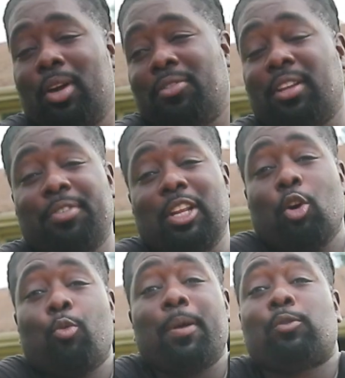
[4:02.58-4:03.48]
If the video
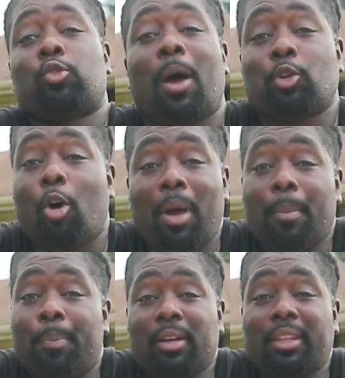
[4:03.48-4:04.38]
will be dropped on my
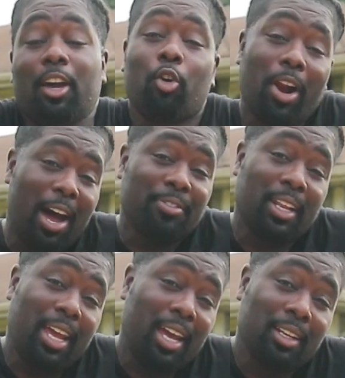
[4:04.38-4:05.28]
birthday or after
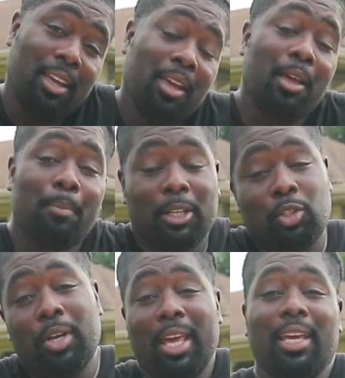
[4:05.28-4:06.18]
that, but
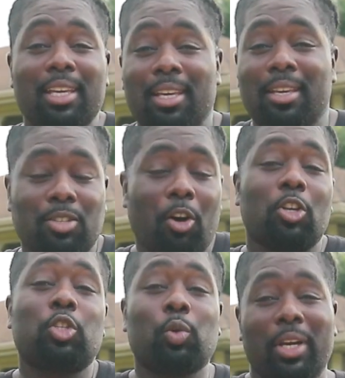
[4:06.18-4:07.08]
today is
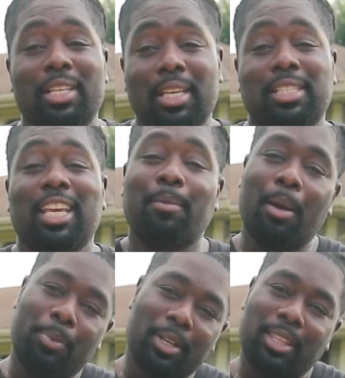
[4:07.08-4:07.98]
August 26th and my
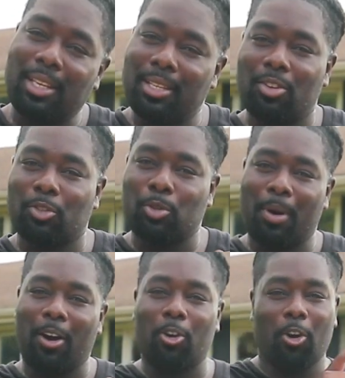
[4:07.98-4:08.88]
birthday is
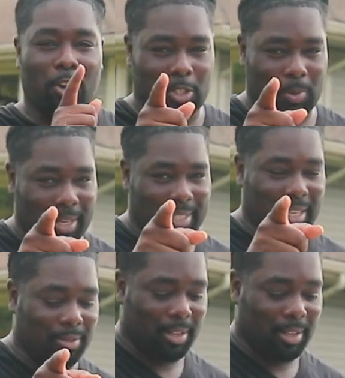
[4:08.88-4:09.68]
tomorrow, August 27th.